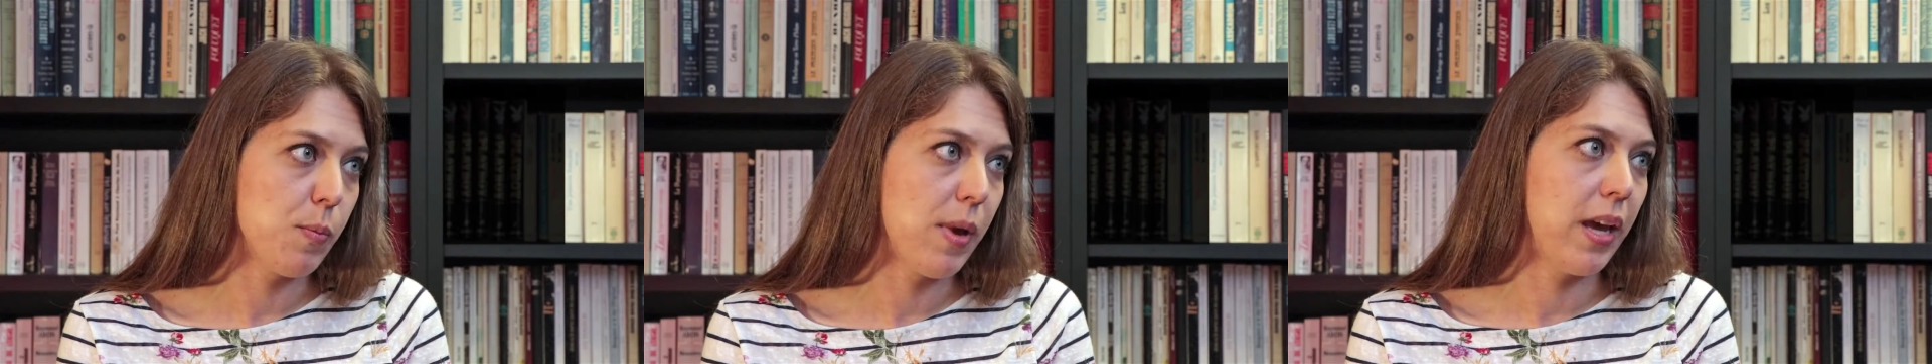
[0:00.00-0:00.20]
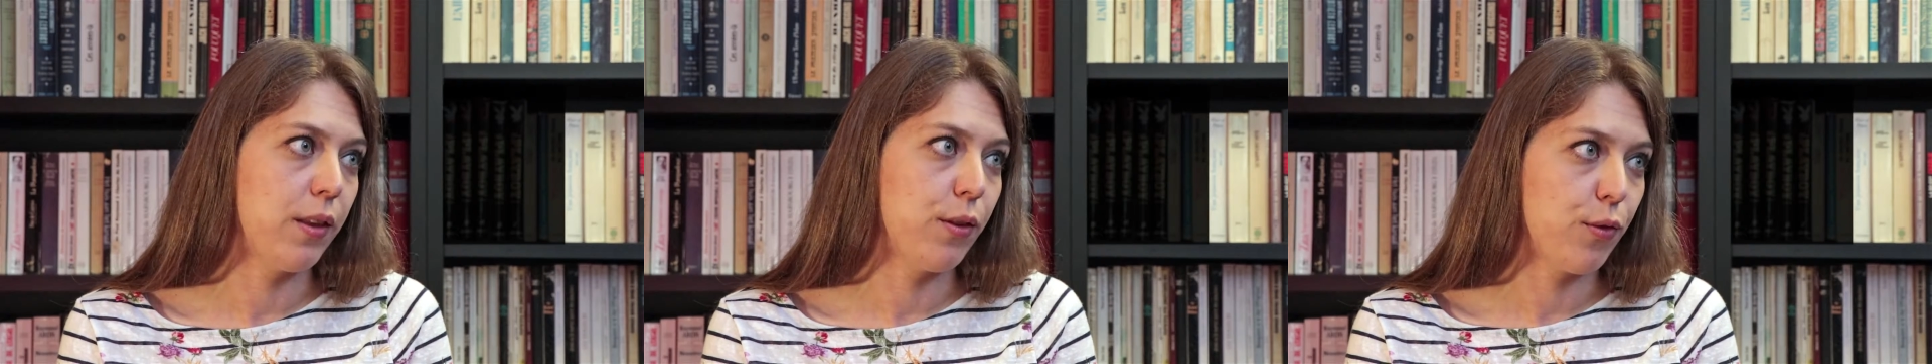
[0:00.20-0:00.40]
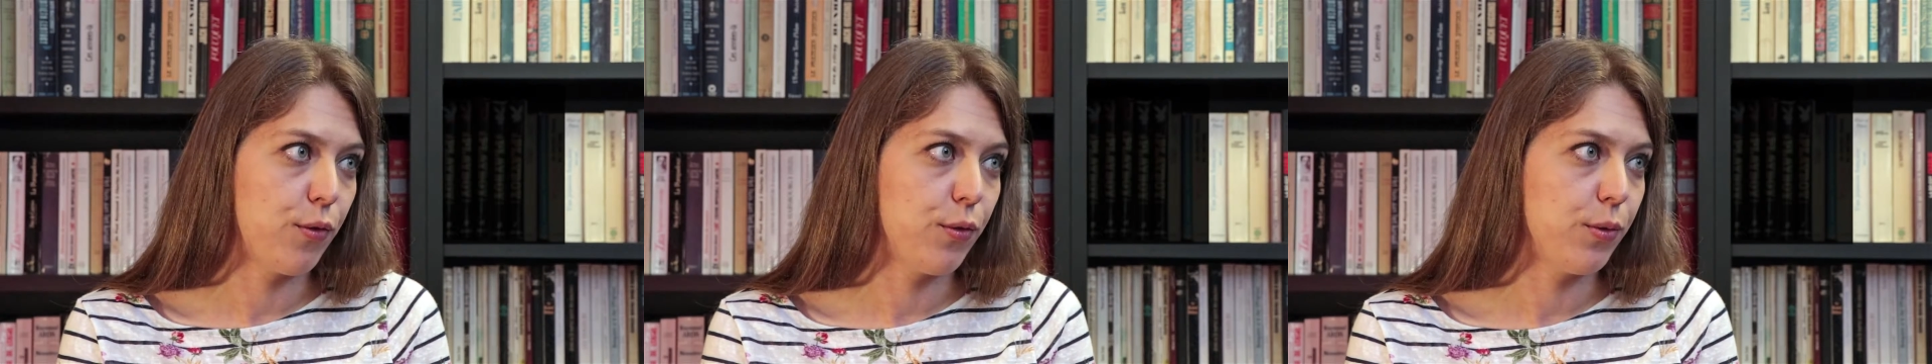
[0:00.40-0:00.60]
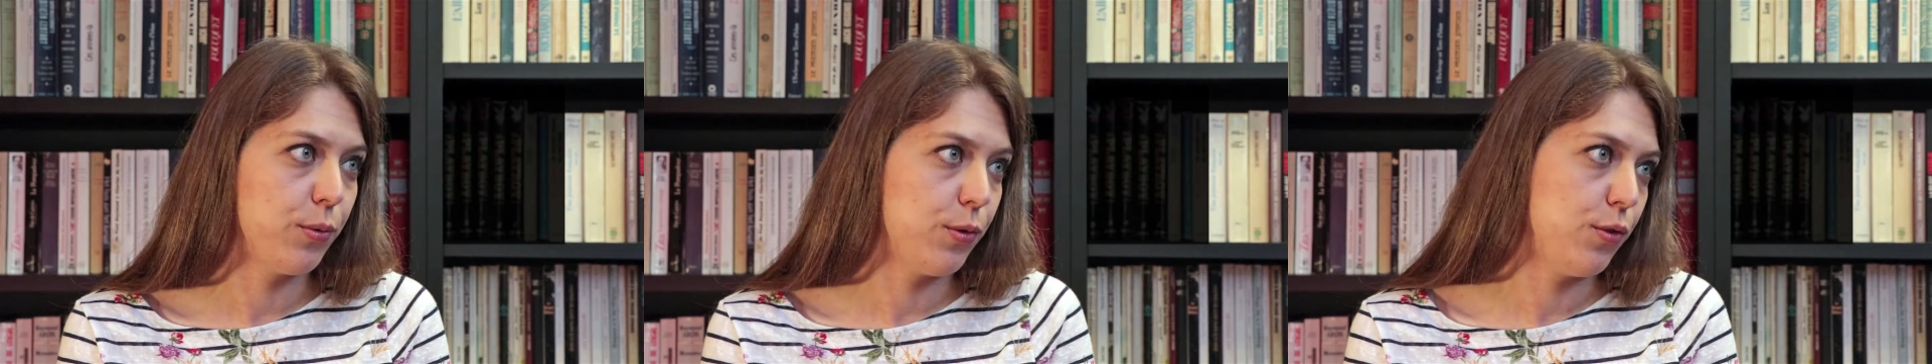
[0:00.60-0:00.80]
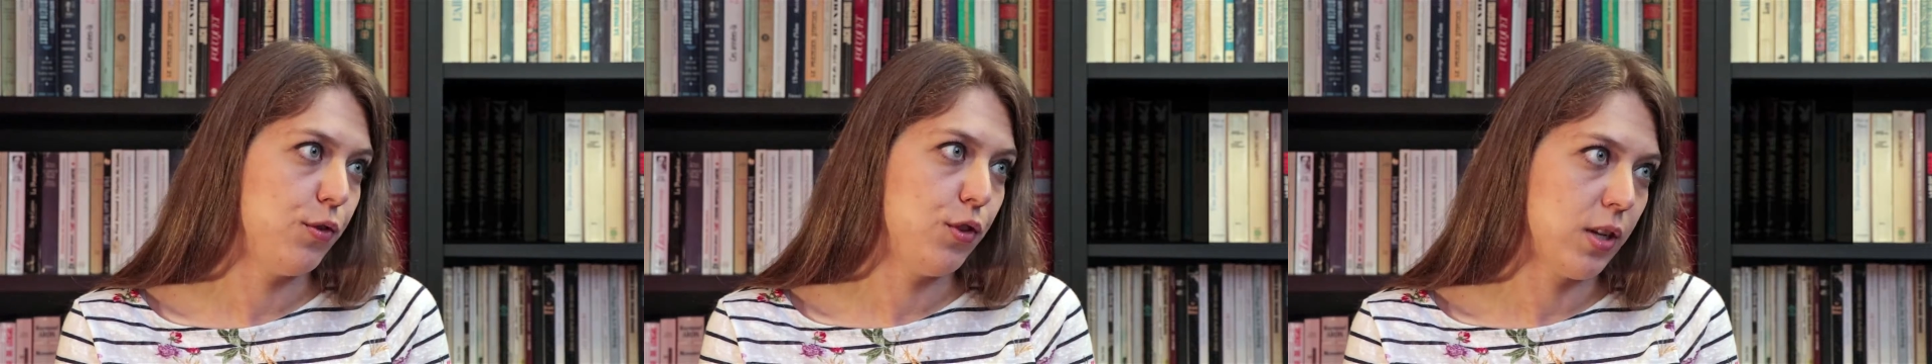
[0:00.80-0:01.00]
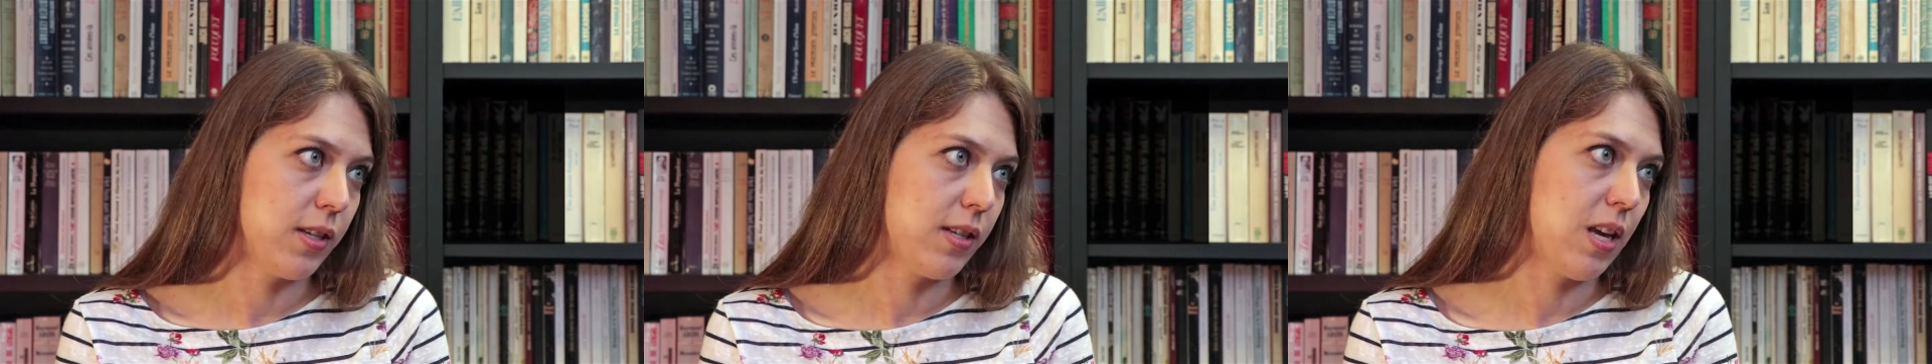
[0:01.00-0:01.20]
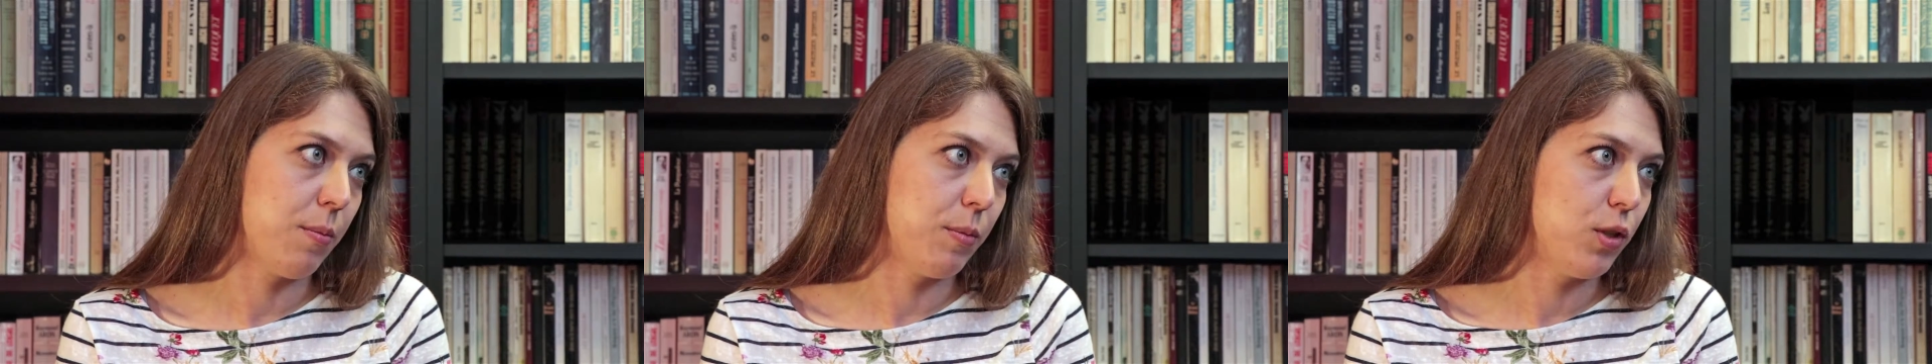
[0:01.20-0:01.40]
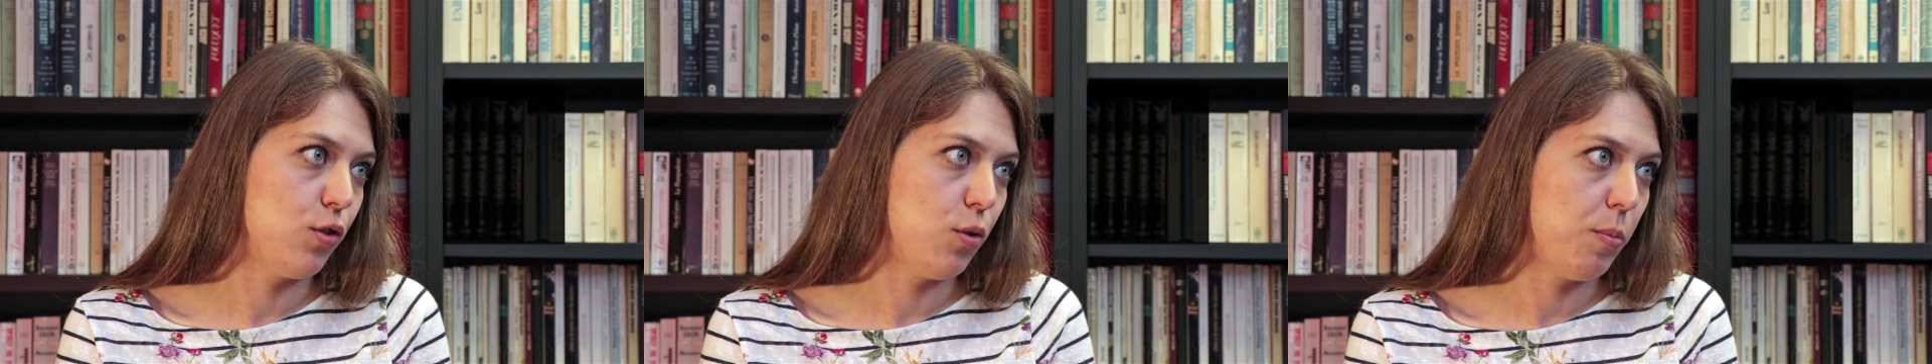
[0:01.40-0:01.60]
made through
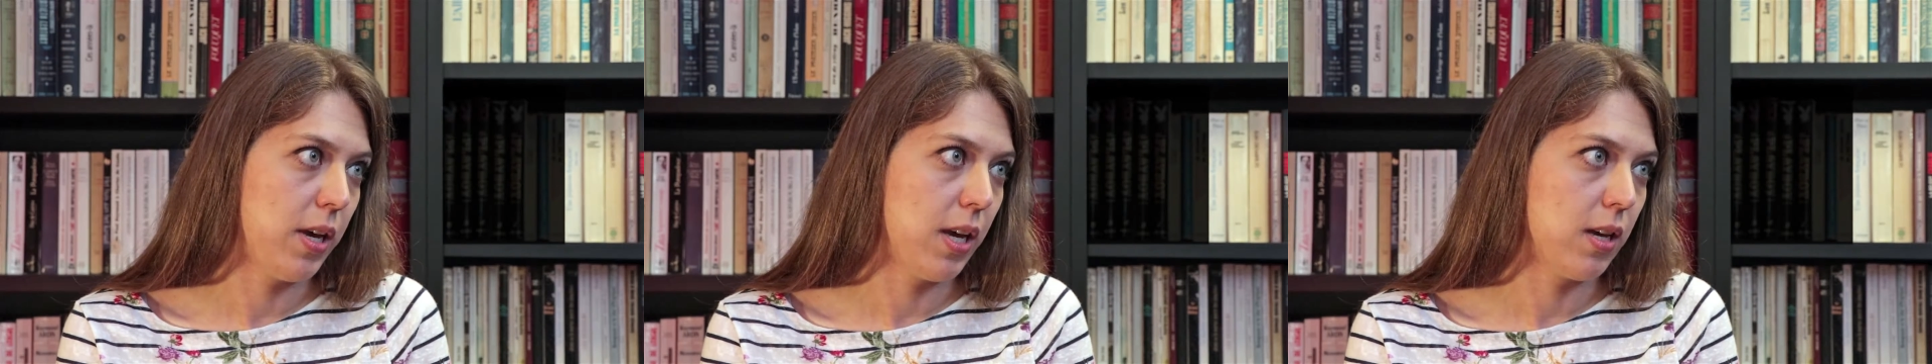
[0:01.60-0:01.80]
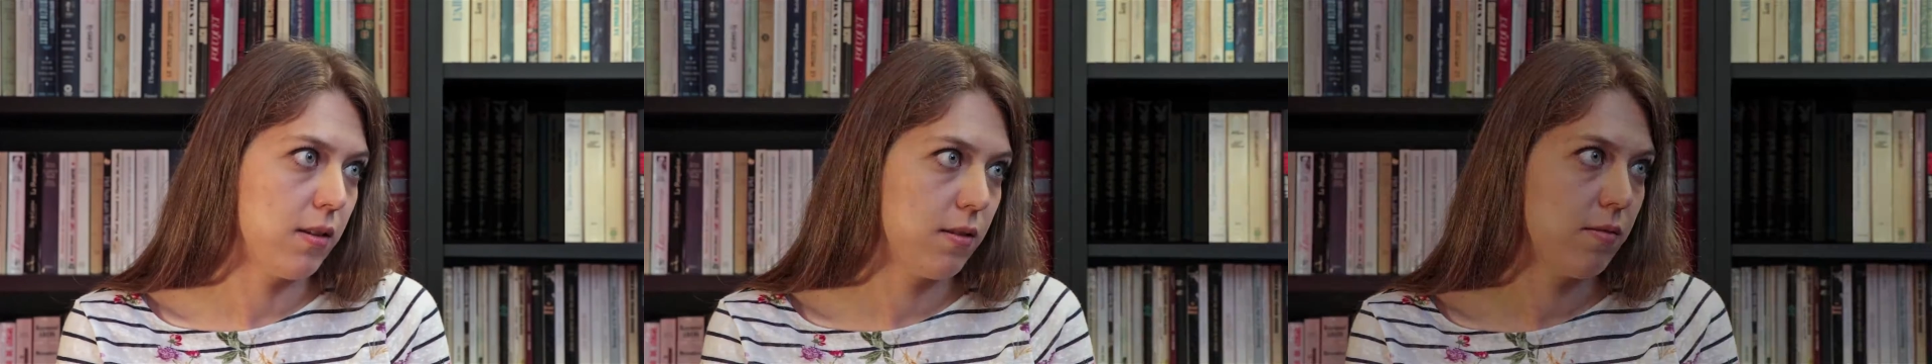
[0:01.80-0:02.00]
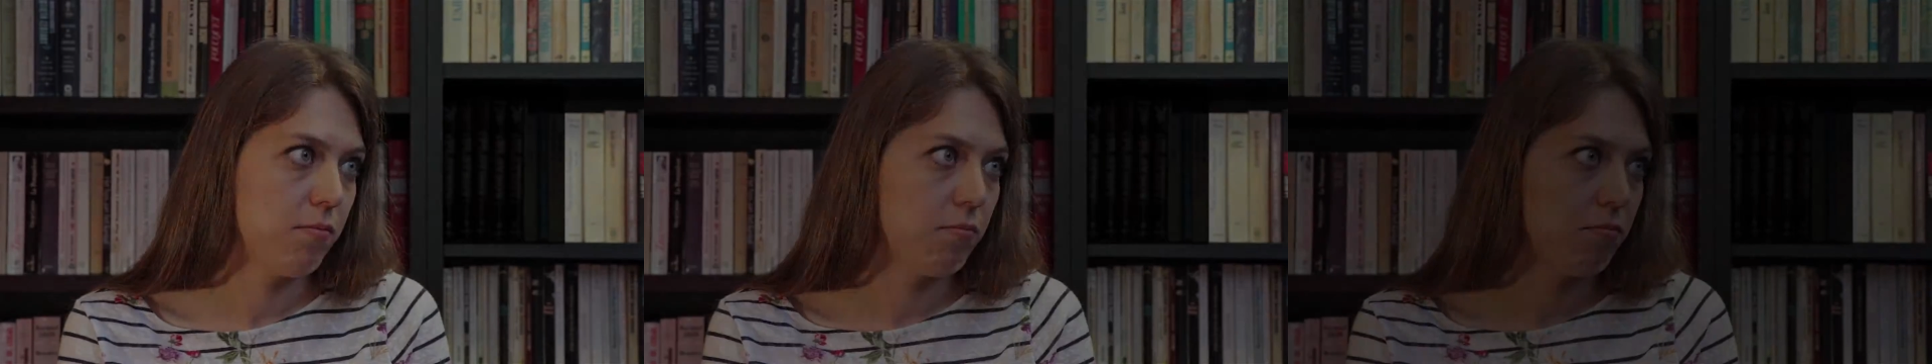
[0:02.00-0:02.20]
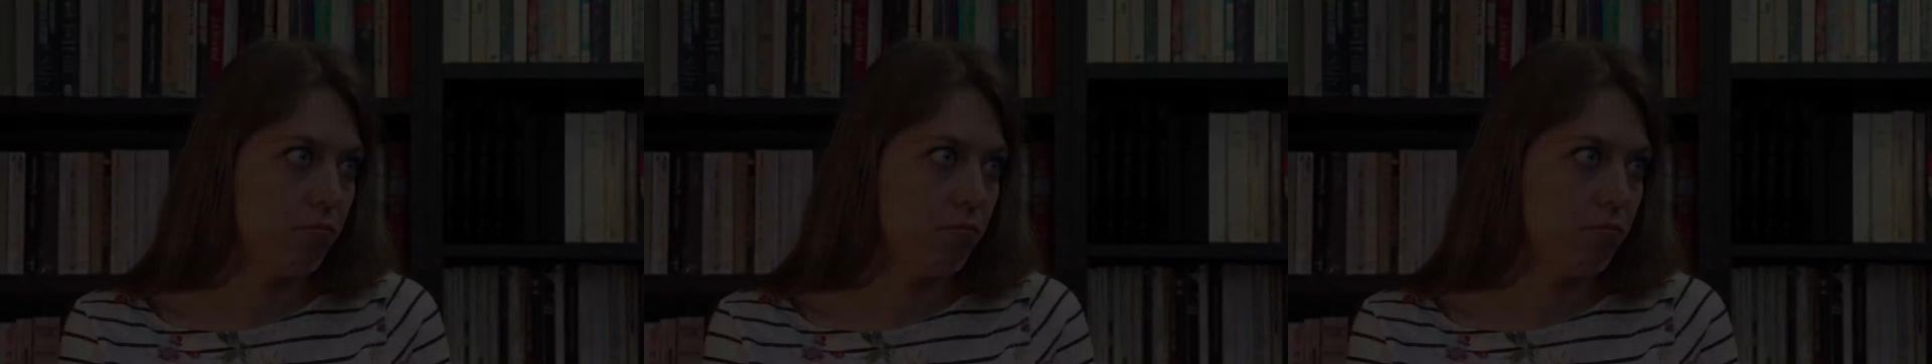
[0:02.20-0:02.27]
GSM and GPS